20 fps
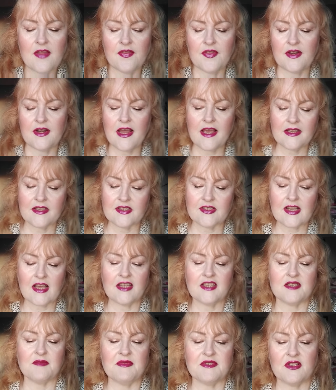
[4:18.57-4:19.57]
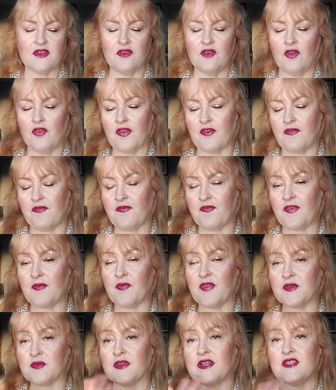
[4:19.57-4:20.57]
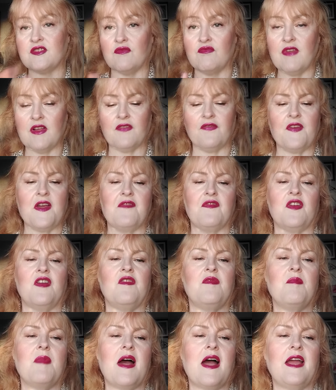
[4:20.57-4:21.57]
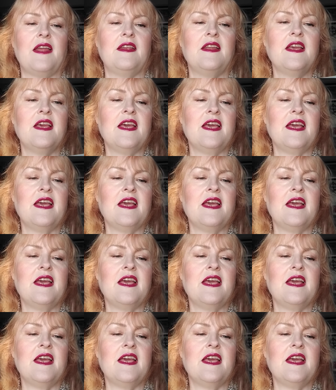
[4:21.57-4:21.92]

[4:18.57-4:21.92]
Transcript: The next item is another, this one is a real favourite of mine,